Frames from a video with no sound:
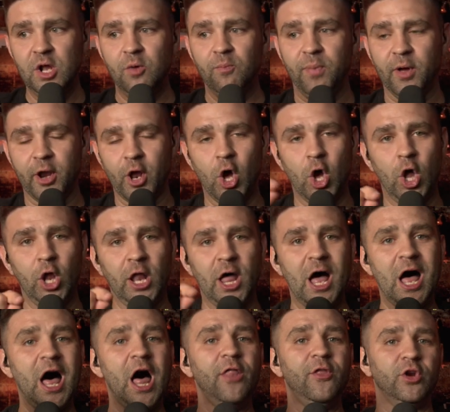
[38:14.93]
but all
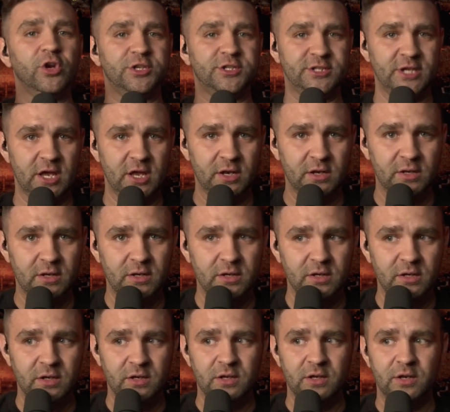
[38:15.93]
other sin,
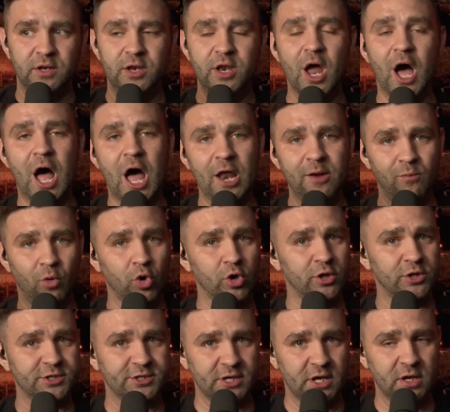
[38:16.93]
non
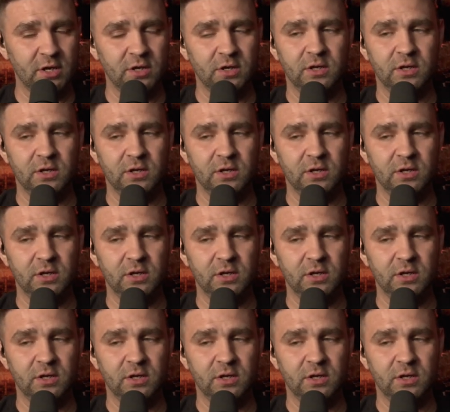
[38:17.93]
mortal sin,